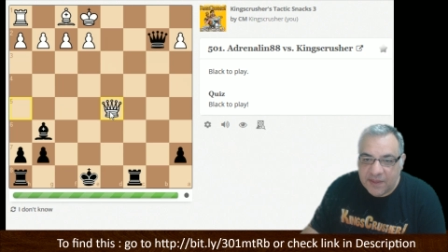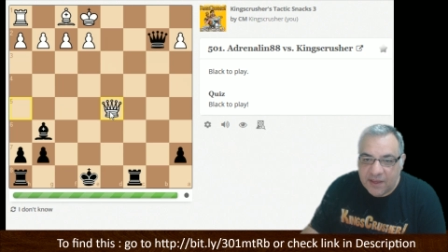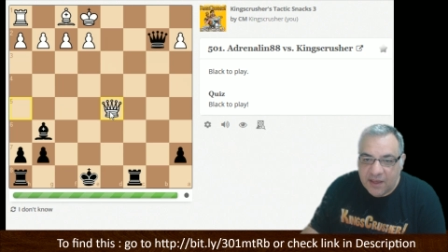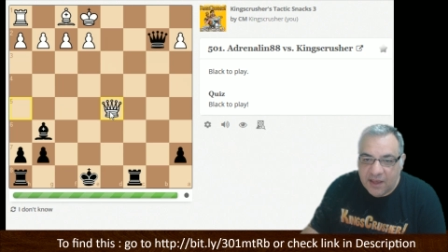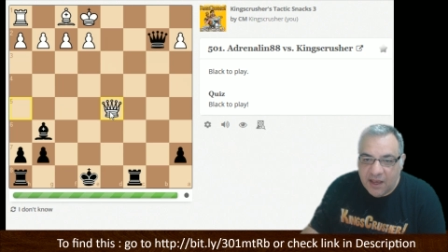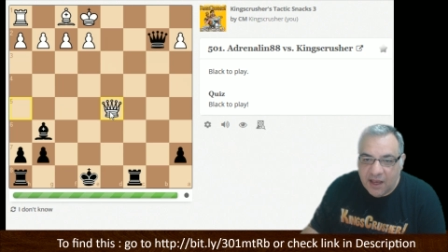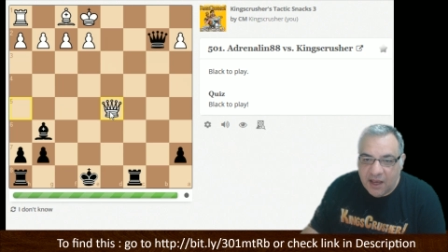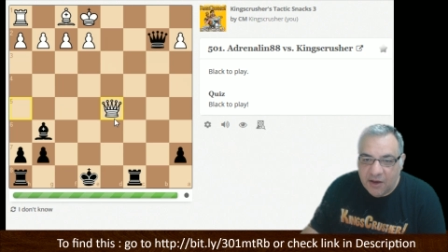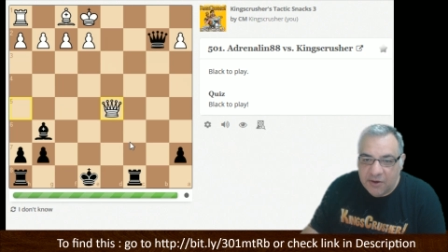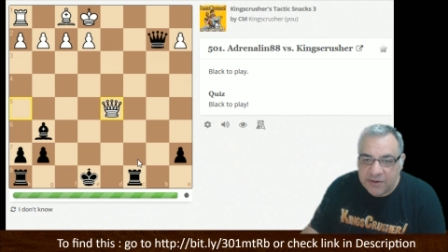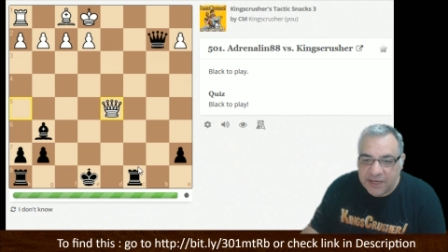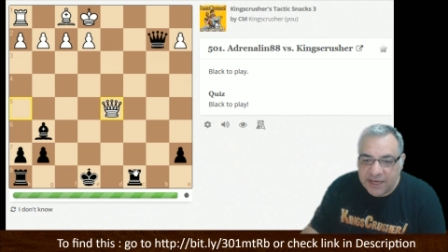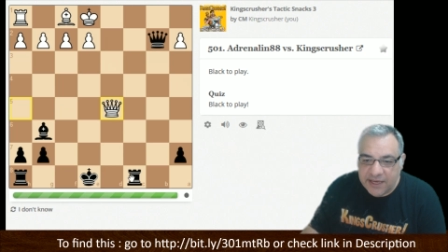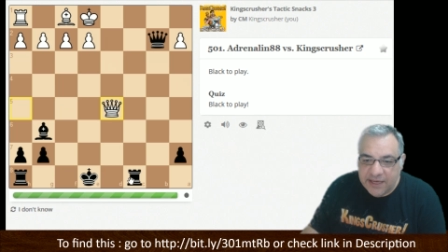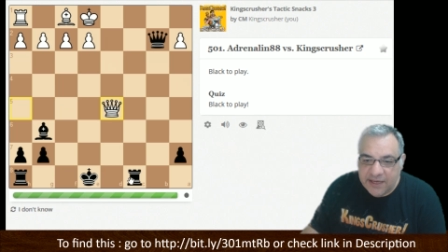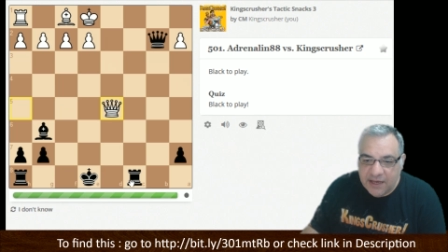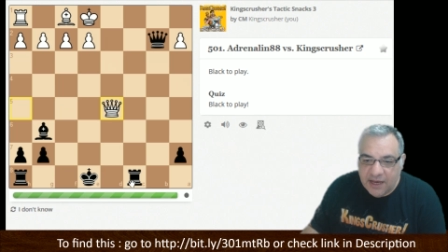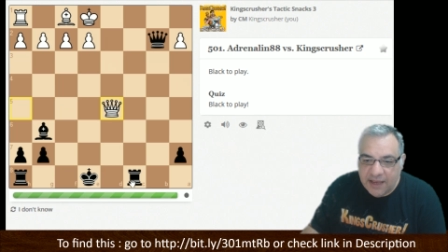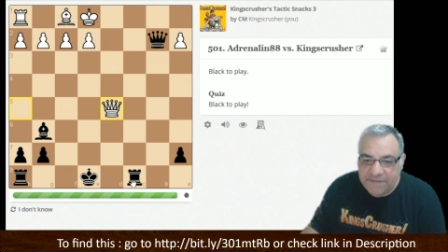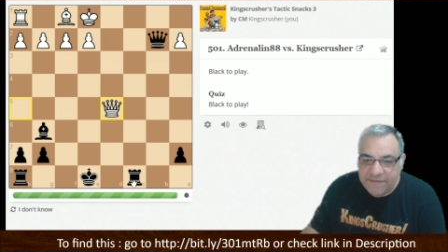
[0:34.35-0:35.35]

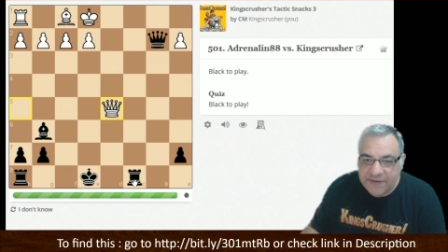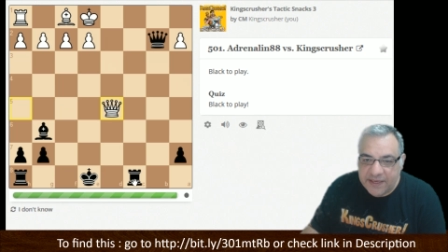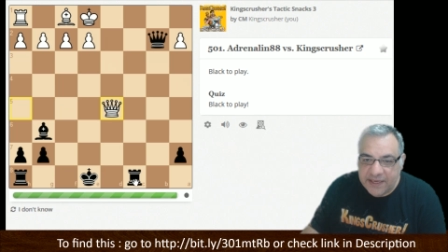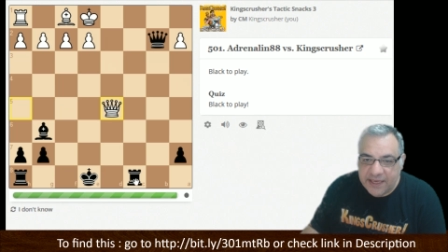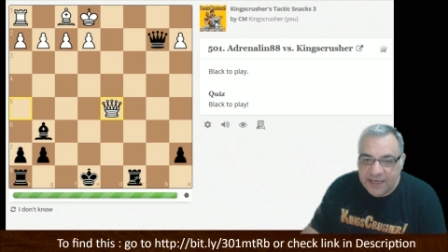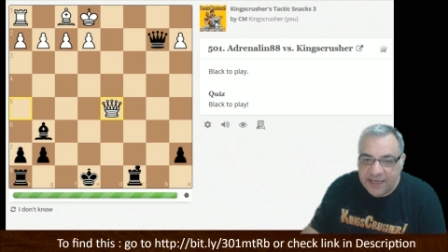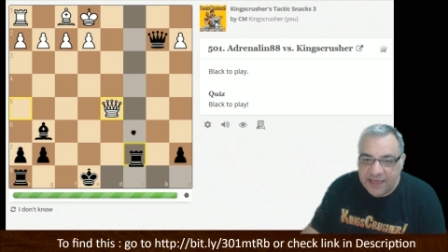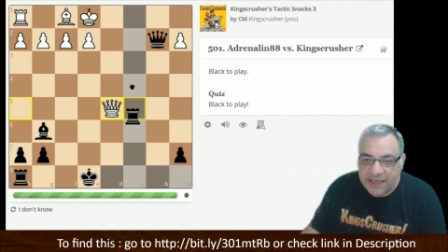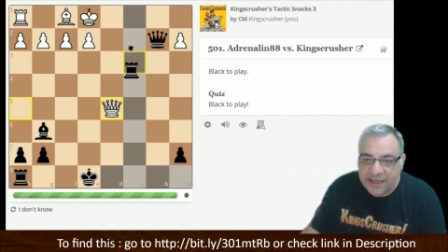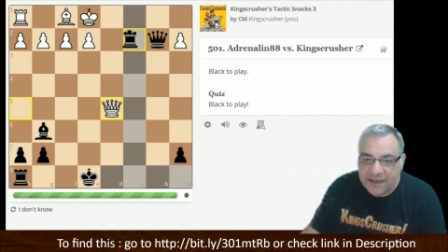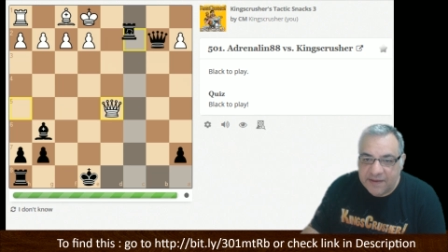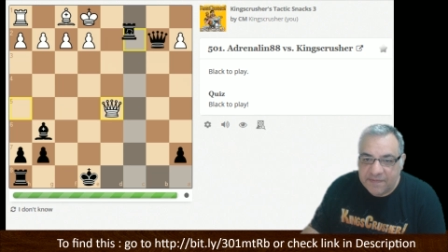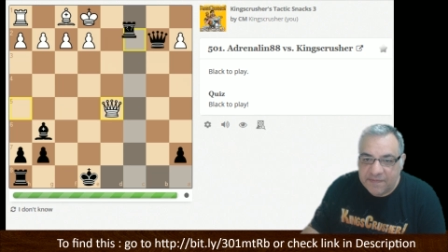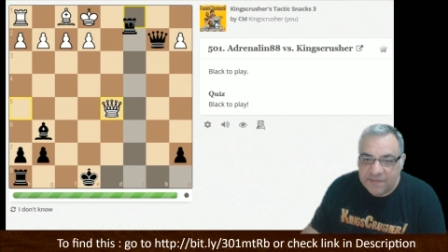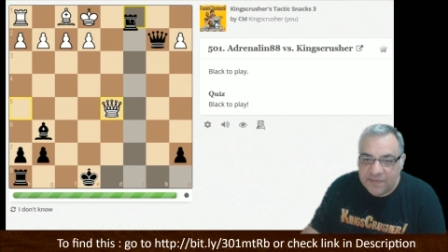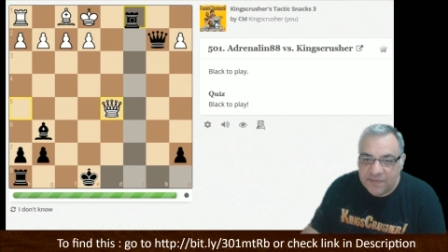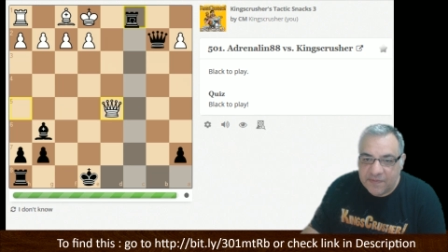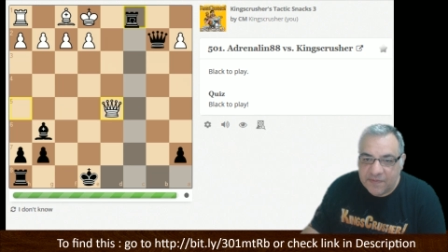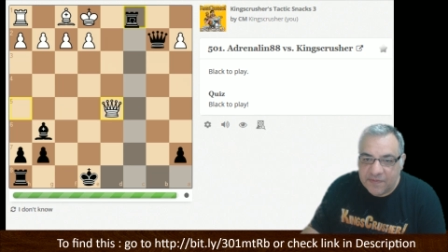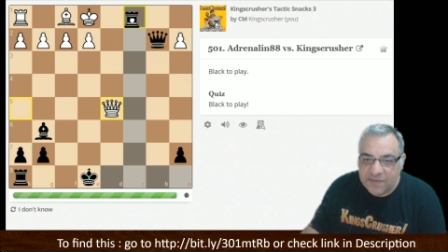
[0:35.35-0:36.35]
Okay, I think here
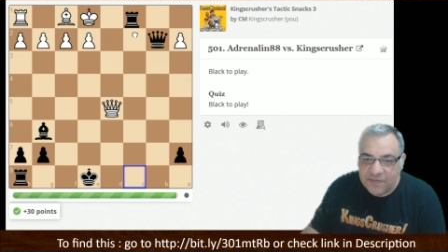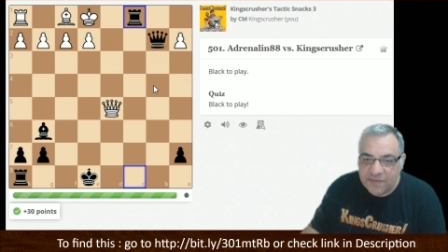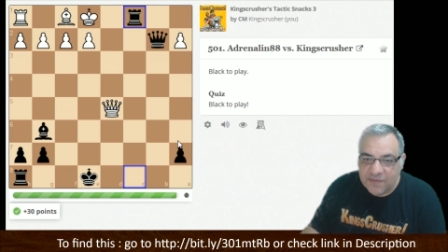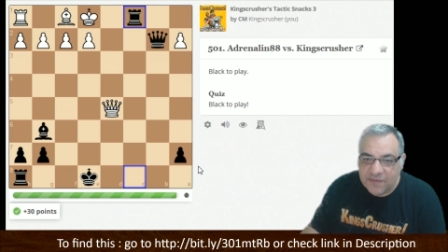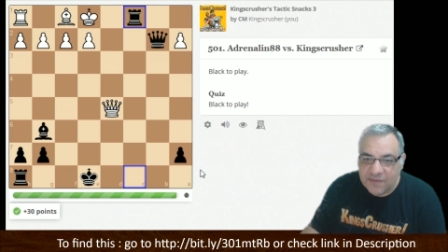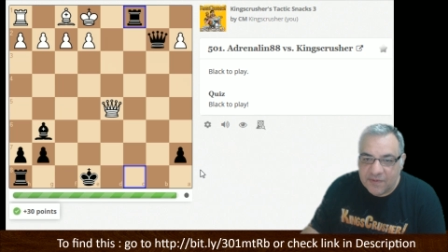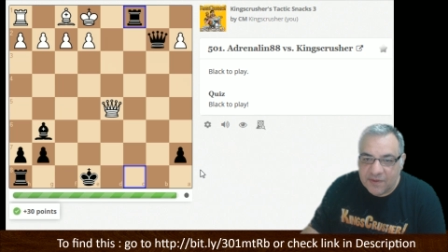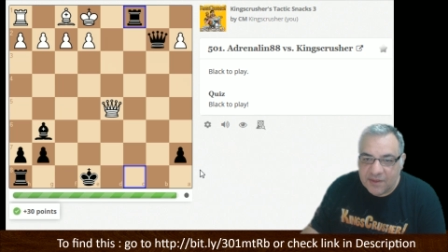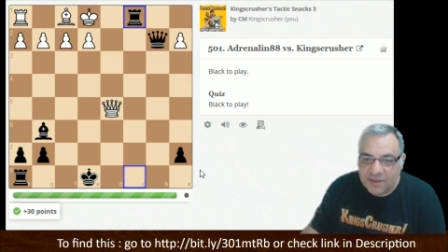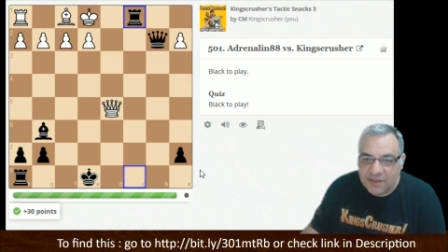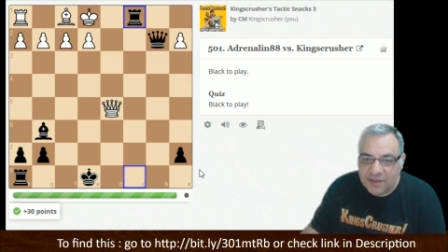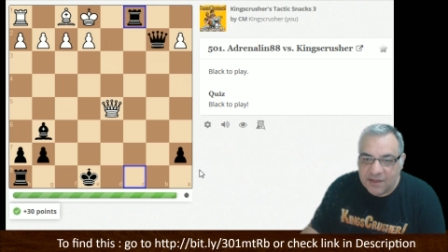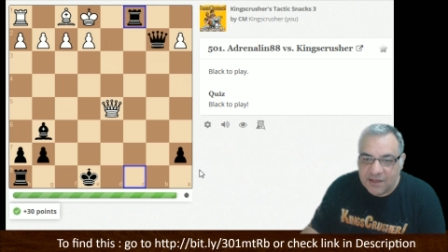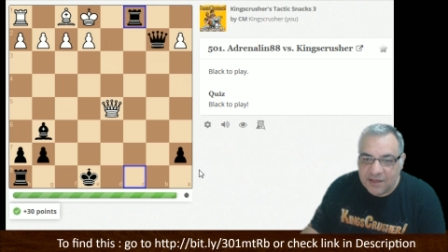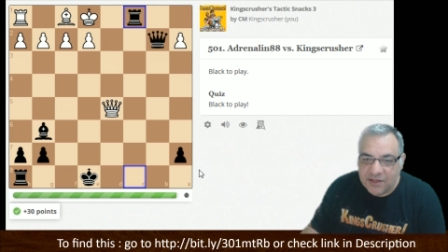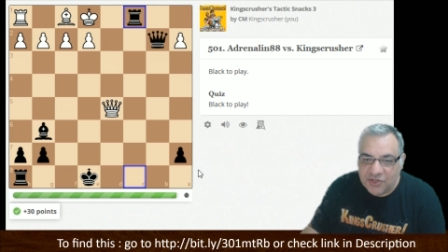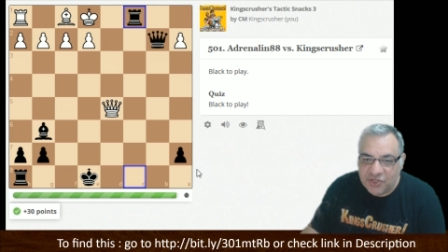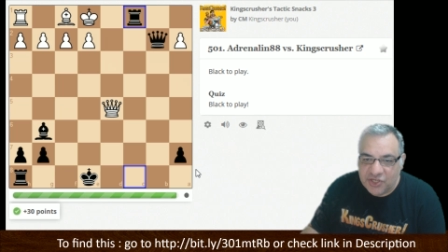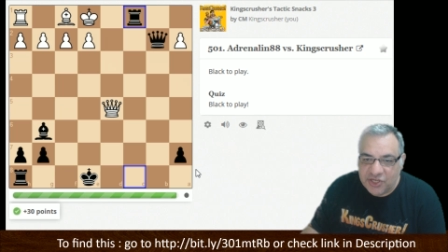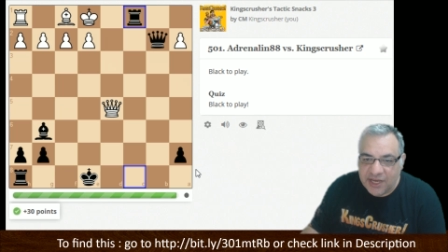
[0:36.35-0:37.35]

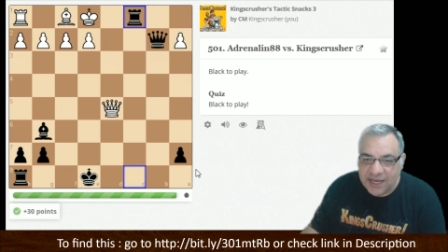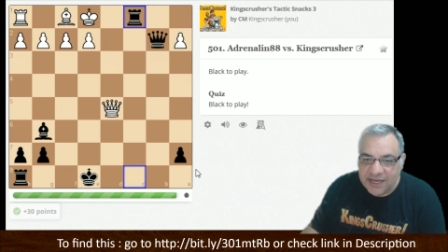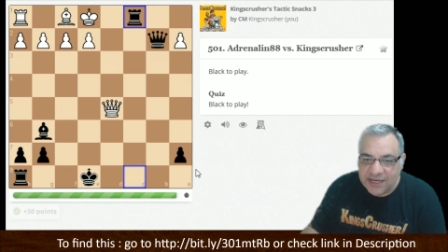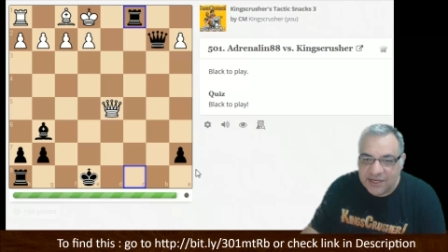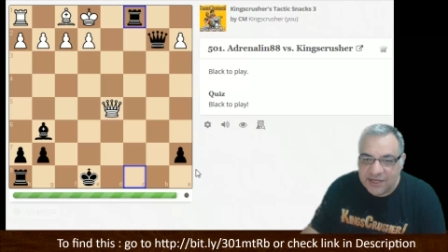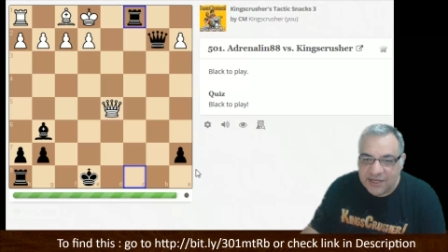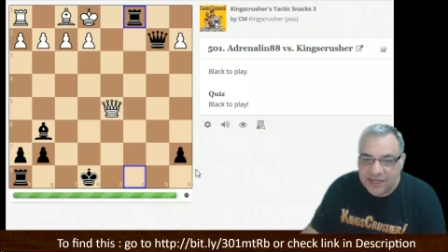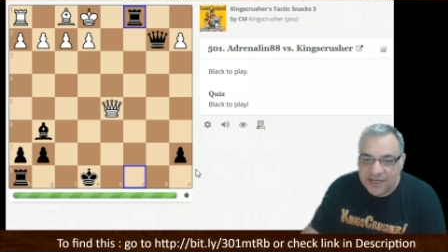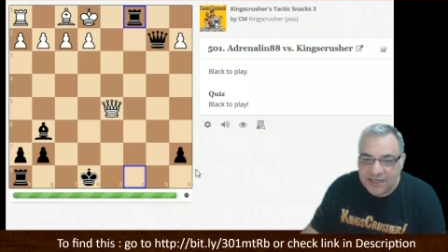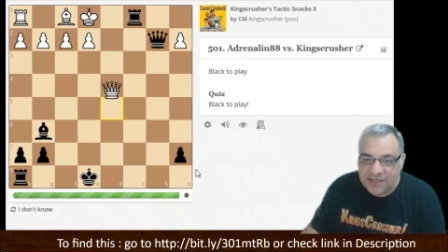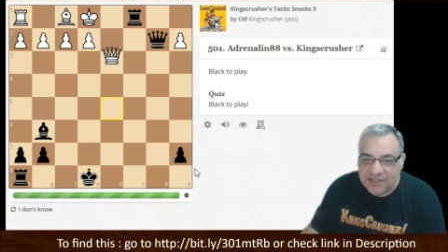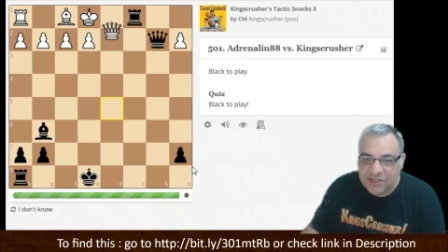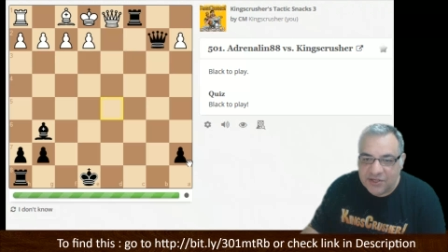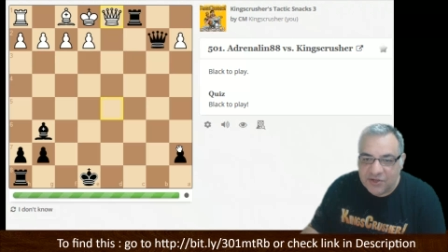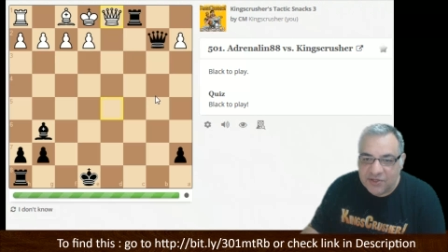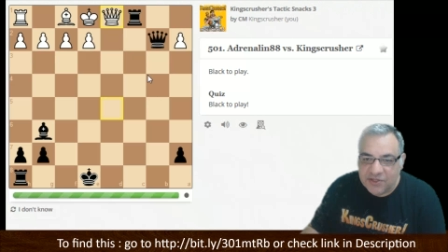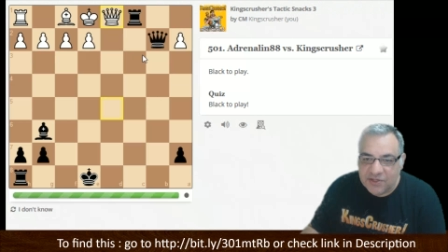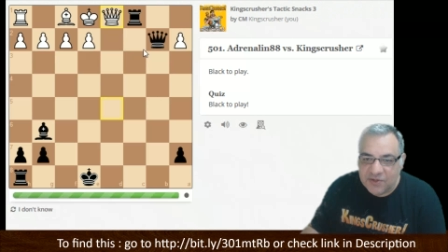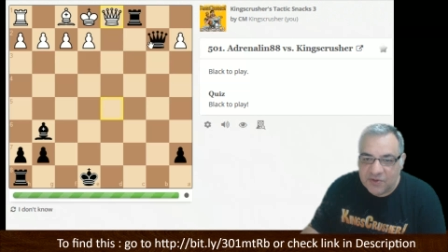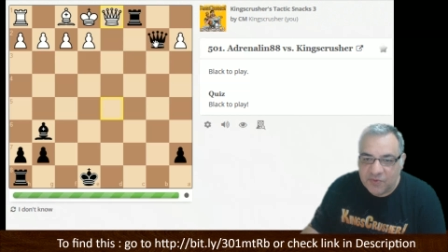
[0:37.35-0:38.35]
check is good.